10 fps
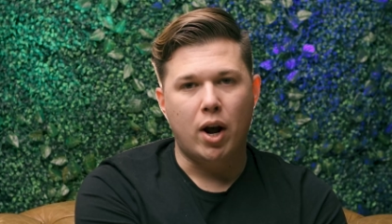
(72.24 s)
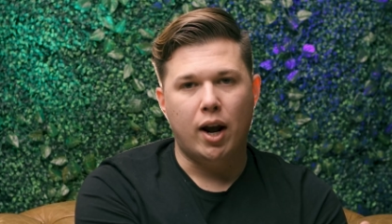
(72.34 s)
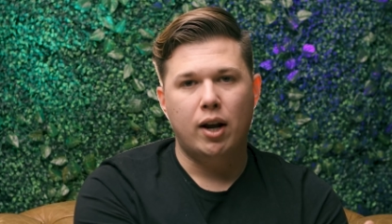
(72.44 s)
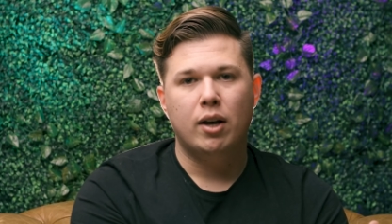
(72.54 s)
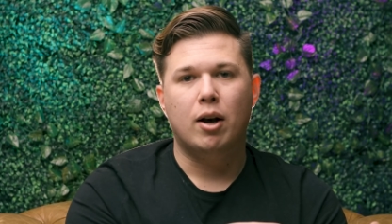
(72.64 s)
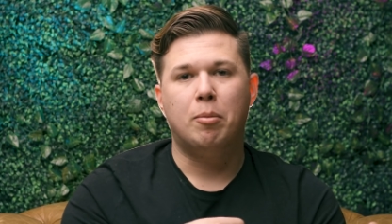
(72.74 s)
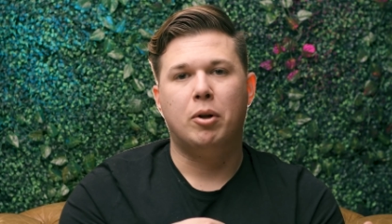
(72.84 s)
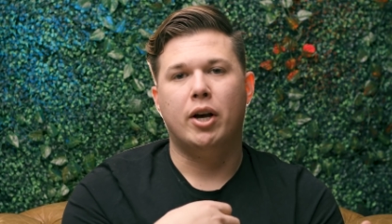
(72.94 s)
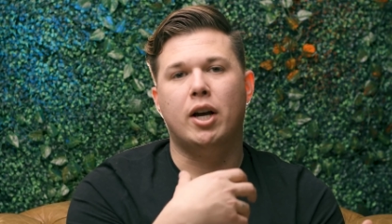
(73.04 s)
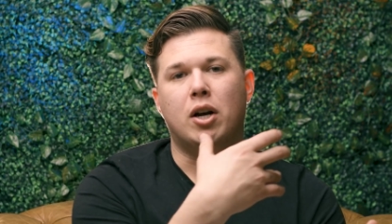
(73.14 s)
way,
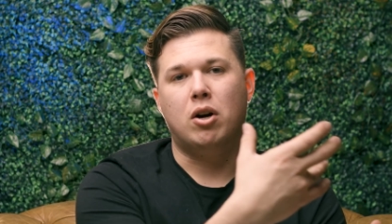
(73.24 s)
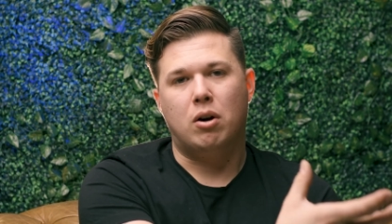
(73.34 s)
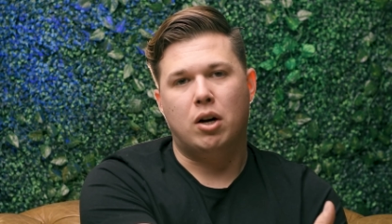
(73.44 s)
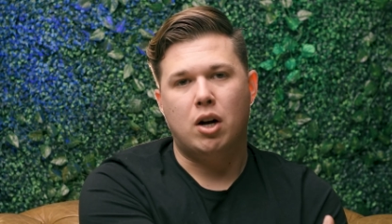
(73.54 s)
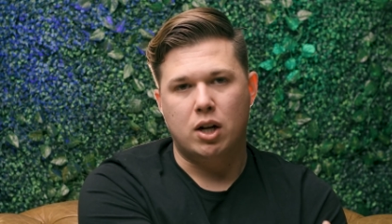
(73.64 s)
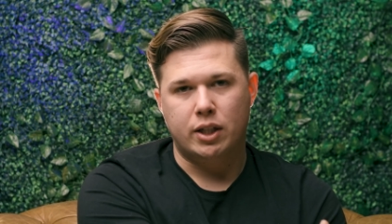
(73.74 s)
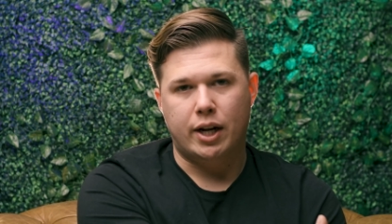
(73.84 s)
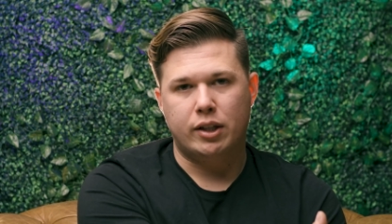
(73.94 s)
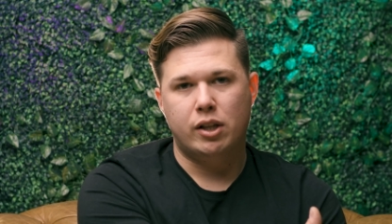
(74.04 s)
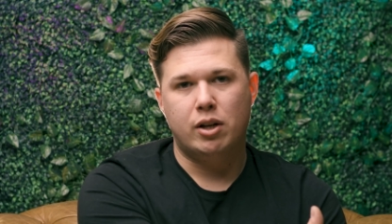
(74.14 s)
applying our
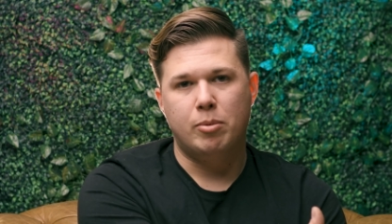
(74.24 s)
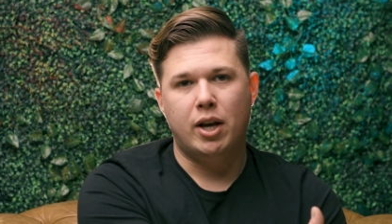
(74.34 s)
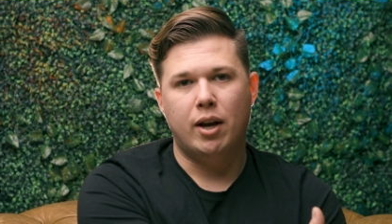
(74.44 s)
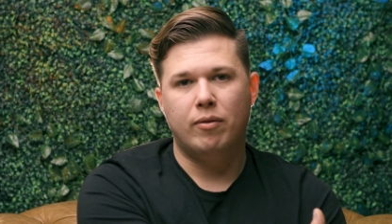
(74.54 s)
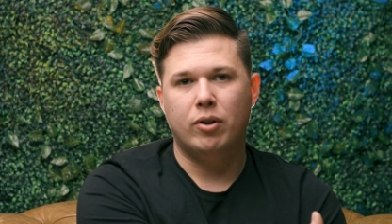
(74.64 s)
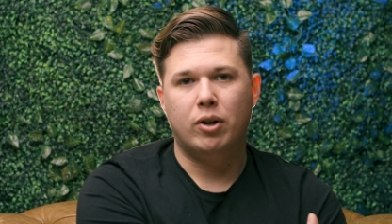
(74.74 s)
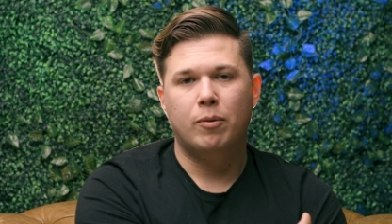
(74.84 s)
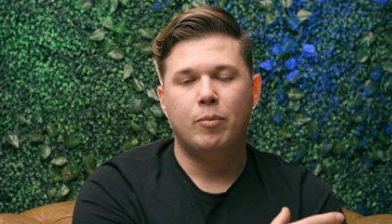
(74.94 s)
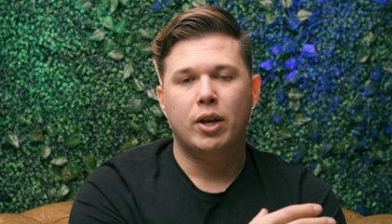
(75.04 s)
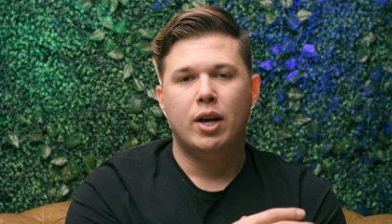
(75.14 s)
context to their
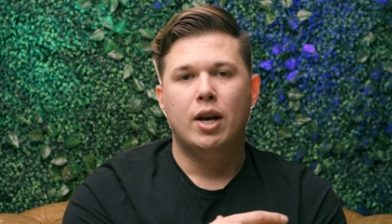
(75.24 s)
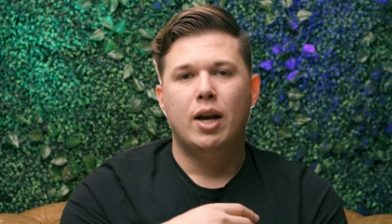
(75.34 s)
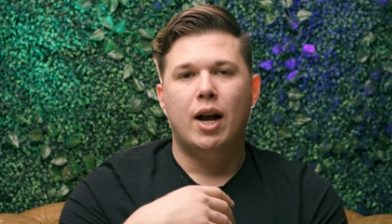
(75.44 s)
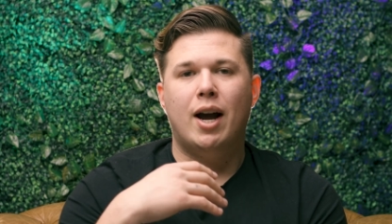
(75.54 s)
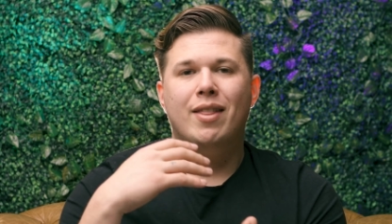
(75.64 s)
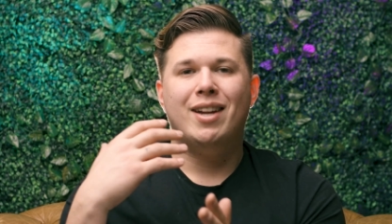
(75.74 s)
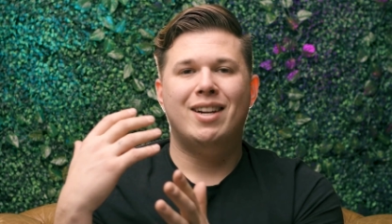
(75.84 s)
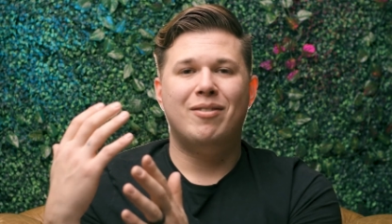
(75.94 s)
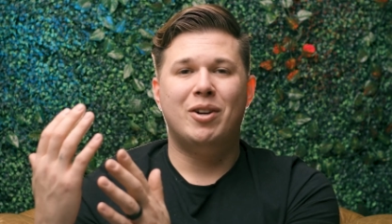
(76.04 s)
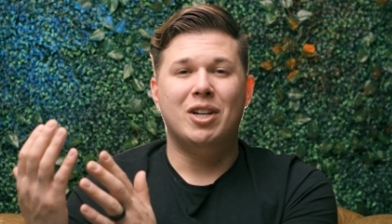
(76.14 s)
behavior. And then
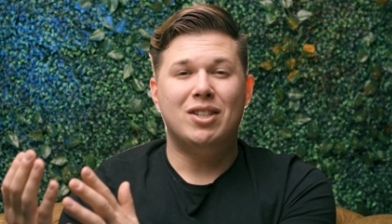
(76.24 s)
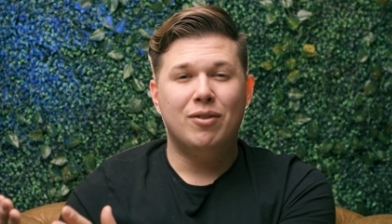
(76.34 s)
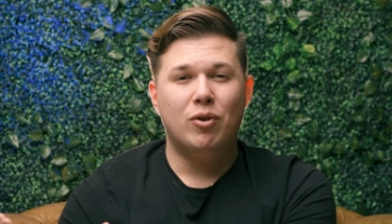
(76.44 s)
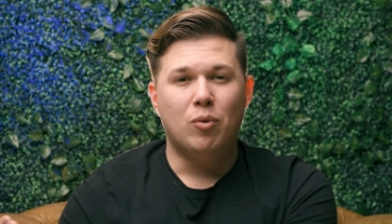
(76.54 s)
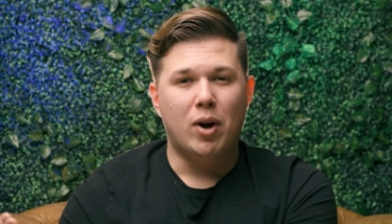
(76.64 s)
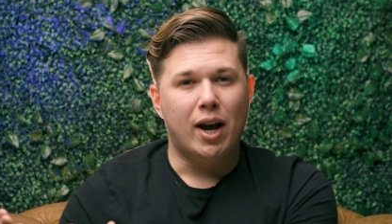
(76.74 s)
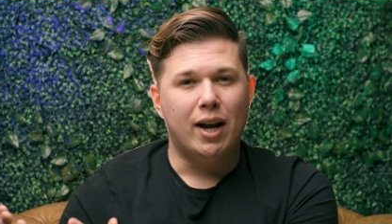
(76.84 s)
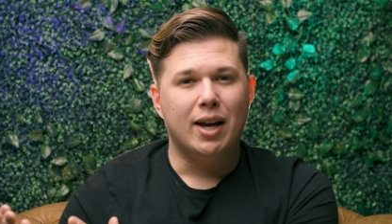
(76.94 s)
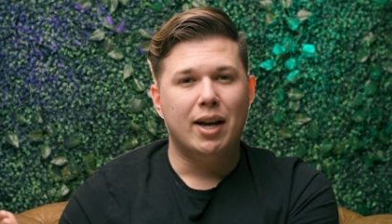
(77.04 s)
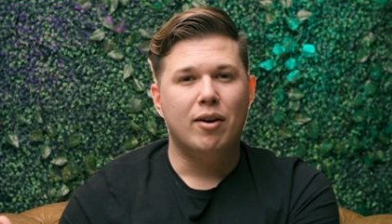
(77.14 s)
in a very different
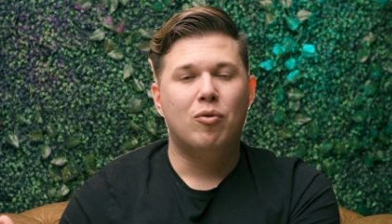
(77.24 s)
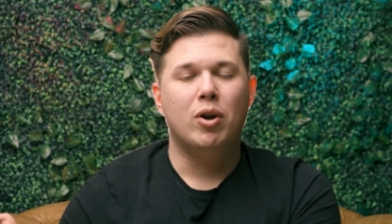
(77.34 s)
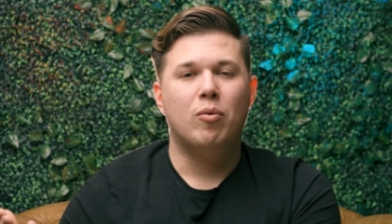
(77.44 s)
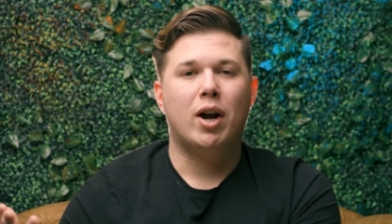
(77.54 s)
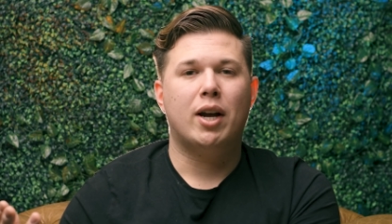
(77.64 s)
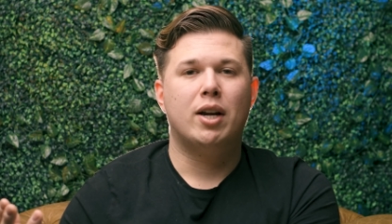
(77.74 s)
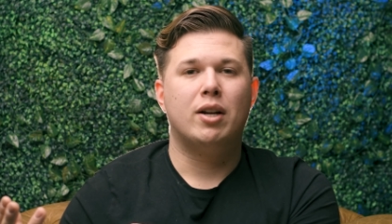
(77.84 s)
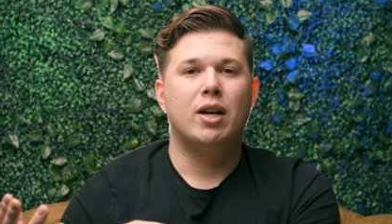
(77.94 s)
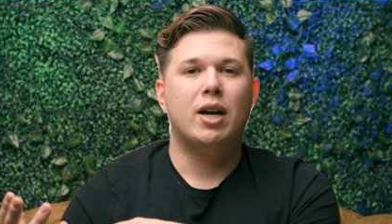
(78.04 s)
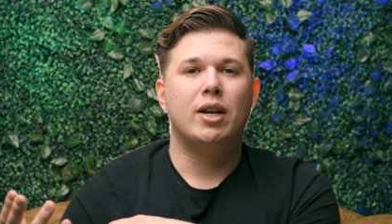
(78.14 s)
way, if we
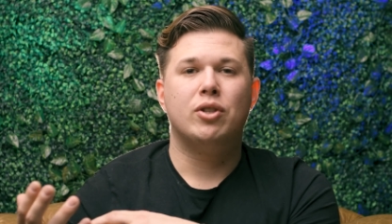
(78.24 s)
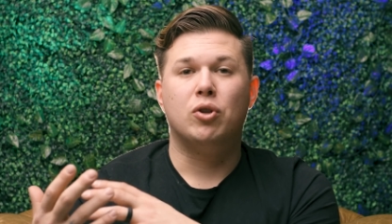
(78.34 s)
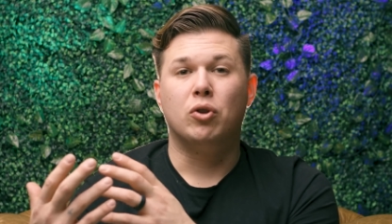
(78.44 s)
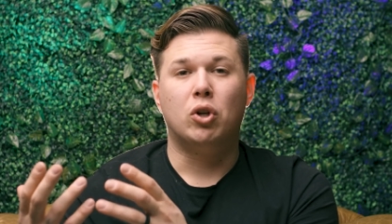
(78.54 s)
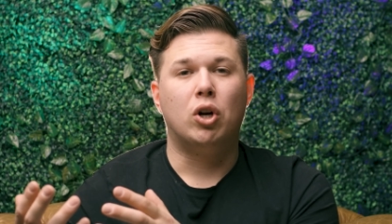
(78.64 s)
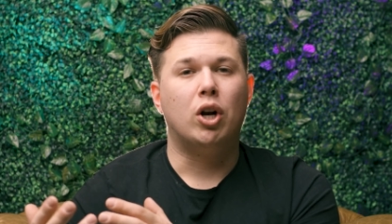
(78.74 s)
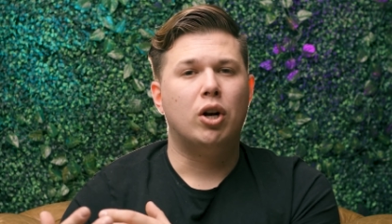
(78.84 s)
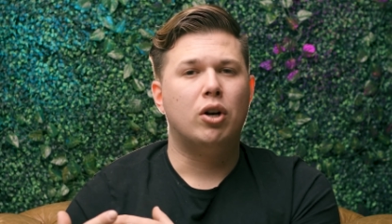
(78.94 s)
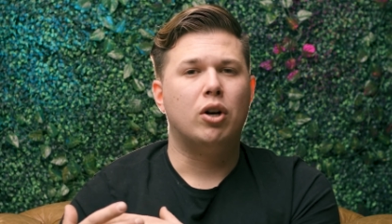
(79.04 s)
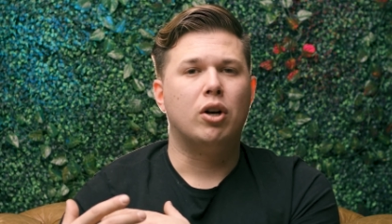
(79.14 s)
recognize or learn